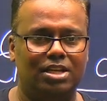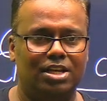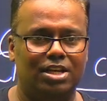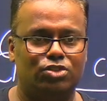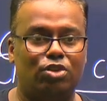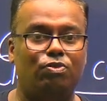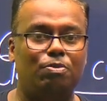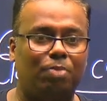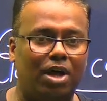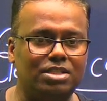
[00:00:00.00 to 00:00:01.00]
So if you
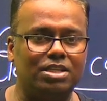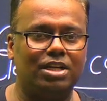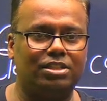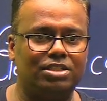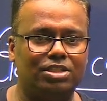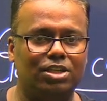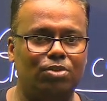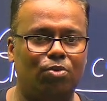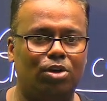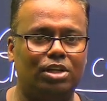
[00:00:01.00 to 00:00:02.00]
pass electricity in
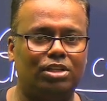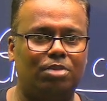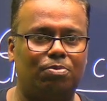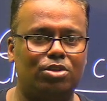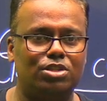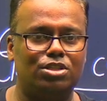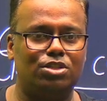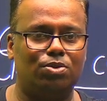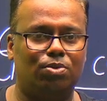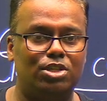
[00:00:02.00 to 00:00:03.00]
water, that process is
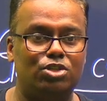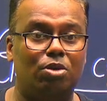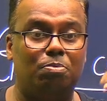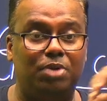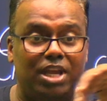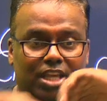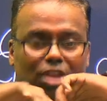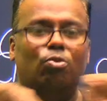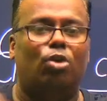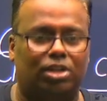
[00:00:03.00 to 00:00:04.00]
known as you are breaking
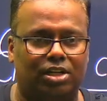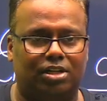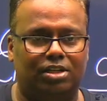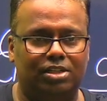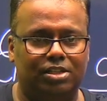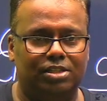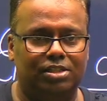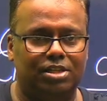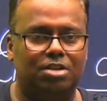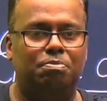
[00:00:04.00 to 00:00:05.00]
water.
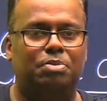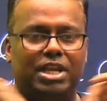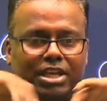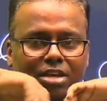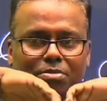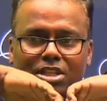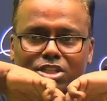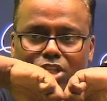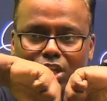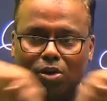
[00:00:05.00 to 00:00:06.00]
Breaking means
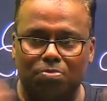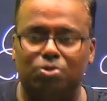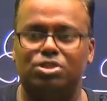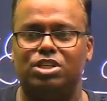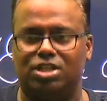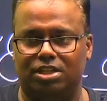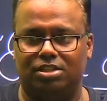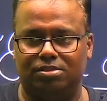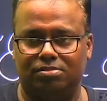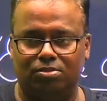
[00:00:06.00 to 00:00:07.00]
decomposition.
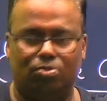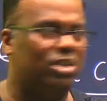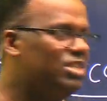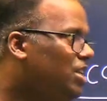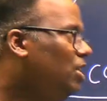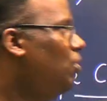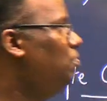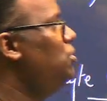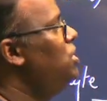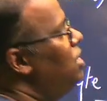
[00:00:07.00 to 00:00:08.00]
What is a decomposition